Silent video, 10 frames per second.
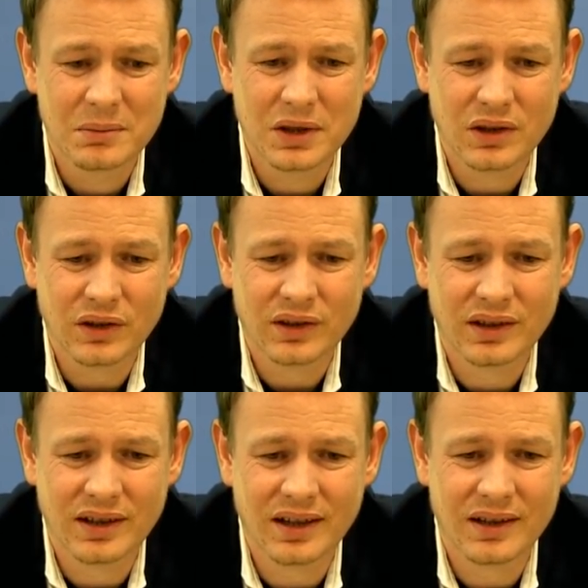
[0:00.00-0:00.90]
because,
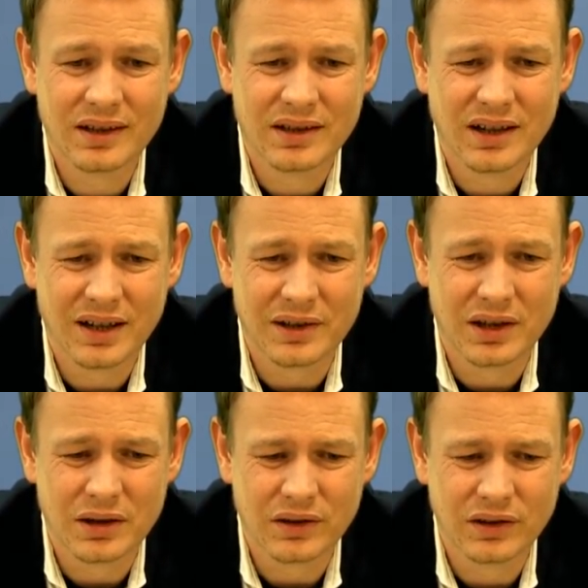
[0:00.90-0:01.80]
I don't know,
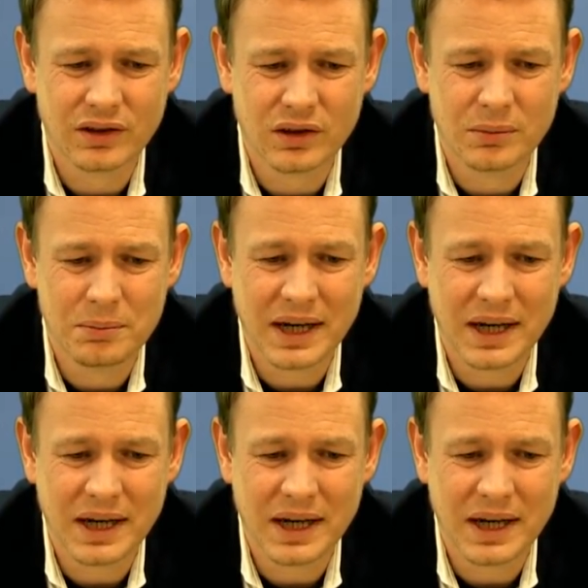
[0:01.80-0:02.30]
how does this go?